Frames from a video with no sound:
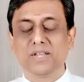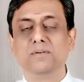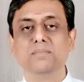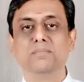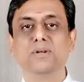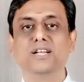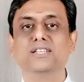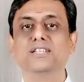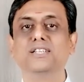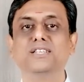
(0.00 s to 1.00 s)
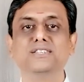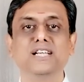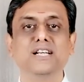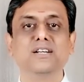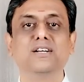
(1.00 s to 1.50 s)
brothers
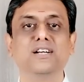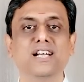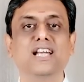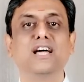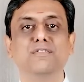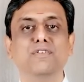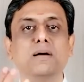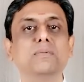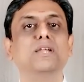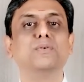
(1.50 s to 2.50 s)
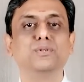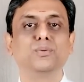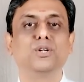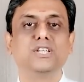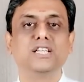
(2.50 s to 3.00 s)
and her entire family was
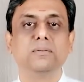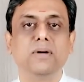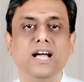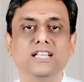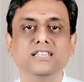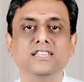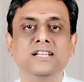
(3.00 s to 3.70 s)
watching the match.